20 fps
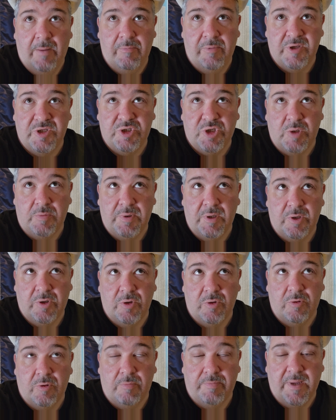which could be a
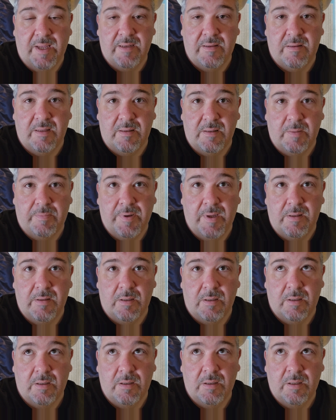good or bad thing
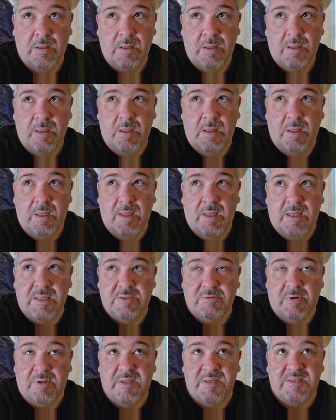depending.
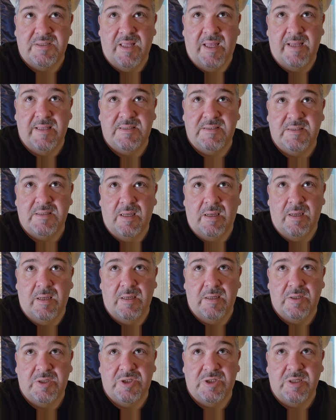As well as that,
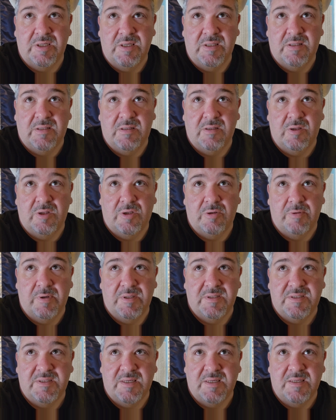she didn't do
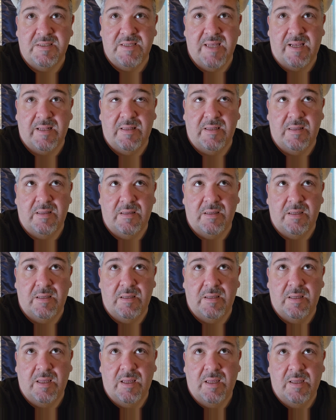it
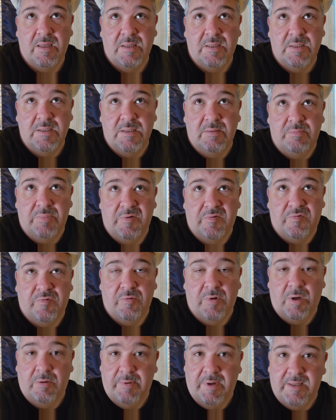exactly
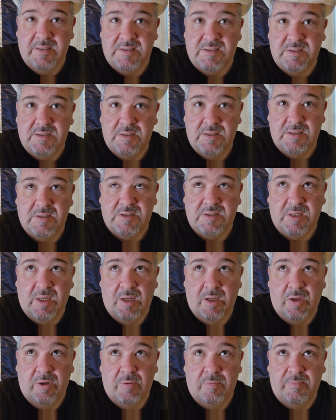before I went.
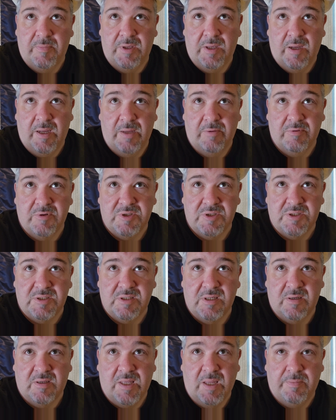So yeah, it was
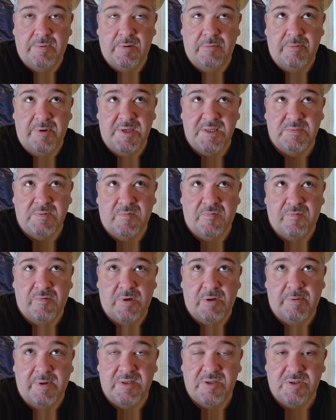a couple of weeks
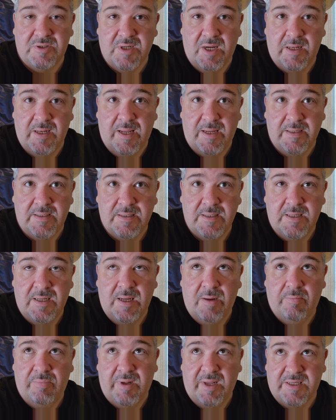before I went to Thailand,
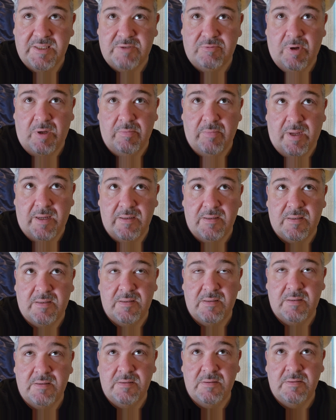plus 1
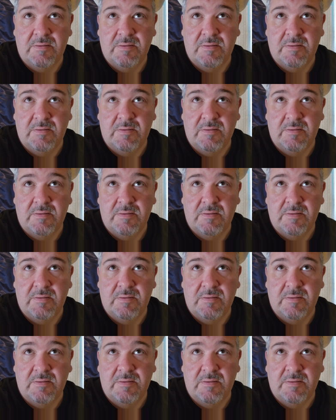month.